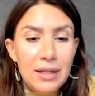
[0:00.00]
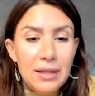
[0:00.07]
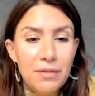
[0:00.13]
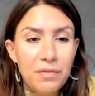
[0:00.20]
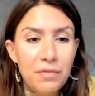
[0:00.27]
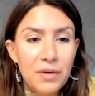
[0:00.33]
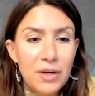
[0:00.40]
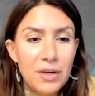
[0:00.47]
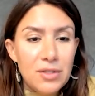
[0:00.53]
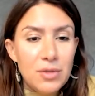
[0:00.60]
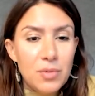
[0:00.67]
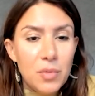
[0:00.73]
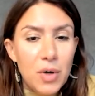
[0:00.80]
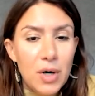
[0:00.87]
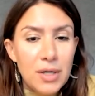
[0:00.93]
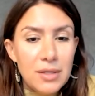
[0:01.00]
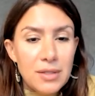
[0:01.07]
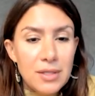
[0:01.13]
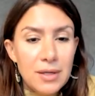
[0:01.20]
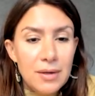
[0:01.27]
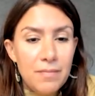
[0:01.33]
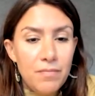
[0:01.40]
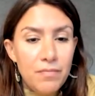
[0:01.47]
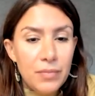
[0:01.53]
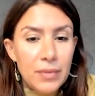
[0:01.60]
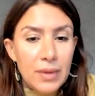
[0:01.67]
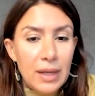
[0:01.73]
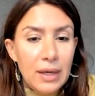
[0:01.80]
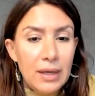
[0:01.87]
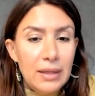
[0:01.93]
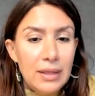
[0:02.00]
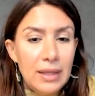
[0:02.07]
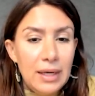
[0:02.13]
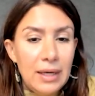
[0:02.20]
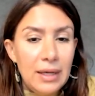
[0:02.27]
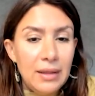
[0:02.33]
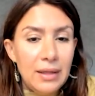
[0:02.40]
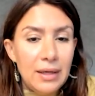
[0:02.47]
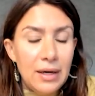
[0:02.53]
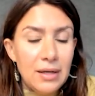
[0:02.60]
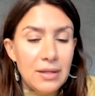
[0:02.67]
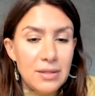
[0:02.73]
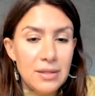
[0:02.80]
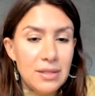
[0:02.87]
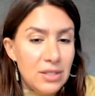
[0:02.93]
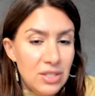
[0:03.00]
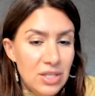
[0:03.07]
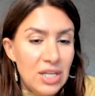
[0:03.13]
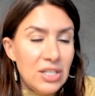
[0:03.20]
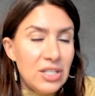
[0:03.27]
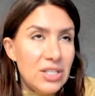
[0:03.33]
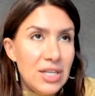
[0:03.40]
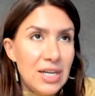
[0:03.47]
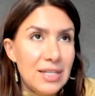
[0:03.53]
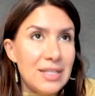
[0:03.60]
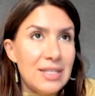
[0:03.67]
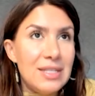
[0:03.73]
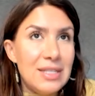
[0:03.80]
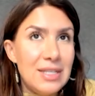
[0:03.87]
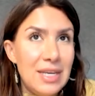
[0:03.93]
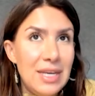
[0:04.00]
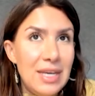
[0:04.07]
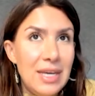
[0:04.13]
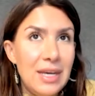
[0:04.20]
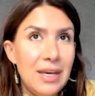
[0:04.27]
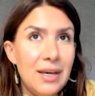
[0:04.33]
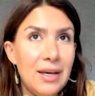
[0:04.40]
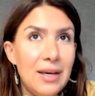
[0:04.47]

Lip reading: The first was the Gen Z